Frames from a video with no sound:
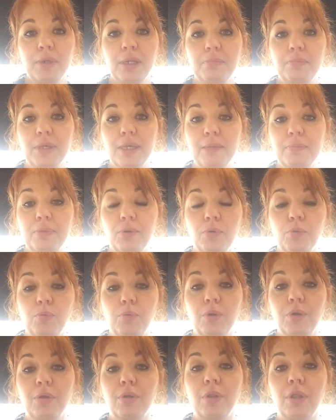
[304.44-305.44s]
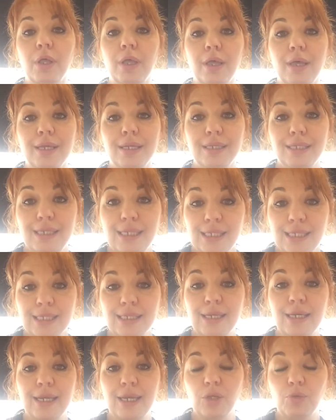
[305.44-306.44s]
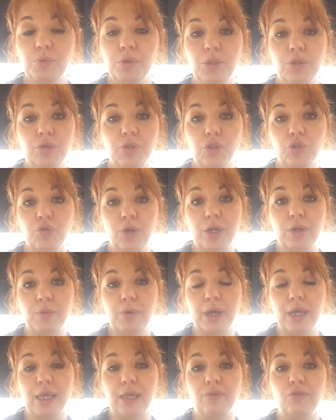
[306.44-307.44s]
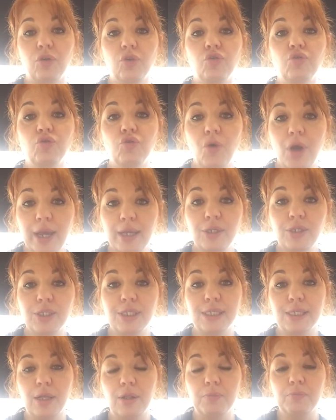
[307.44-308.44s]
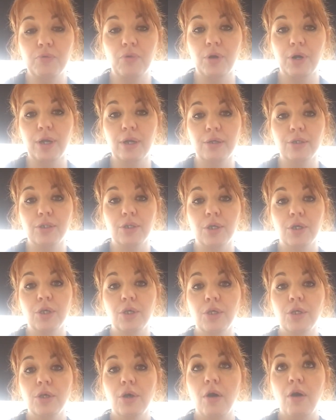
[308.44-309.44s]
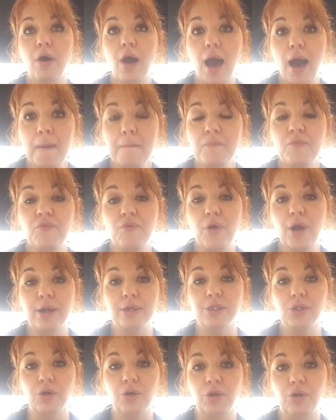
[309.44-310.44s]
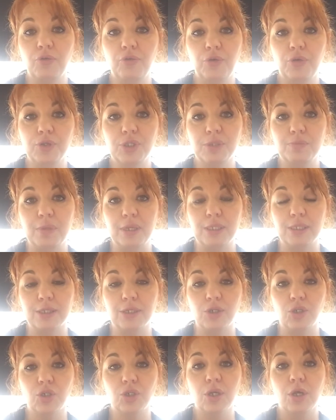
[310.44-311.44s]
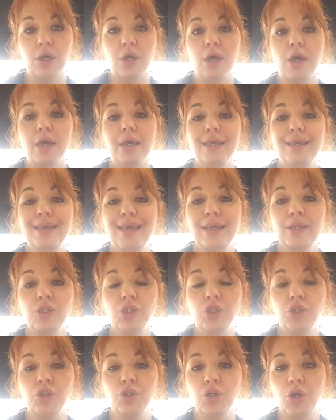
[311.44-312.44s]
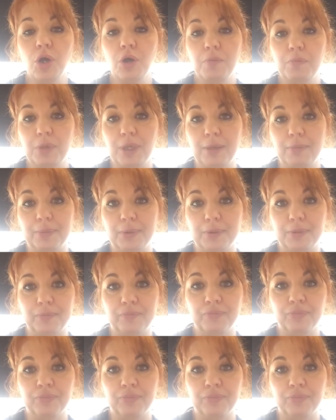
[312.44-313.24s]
people will disconnect with you straight away if you're trying to sell product up front on your first message. Get to know people.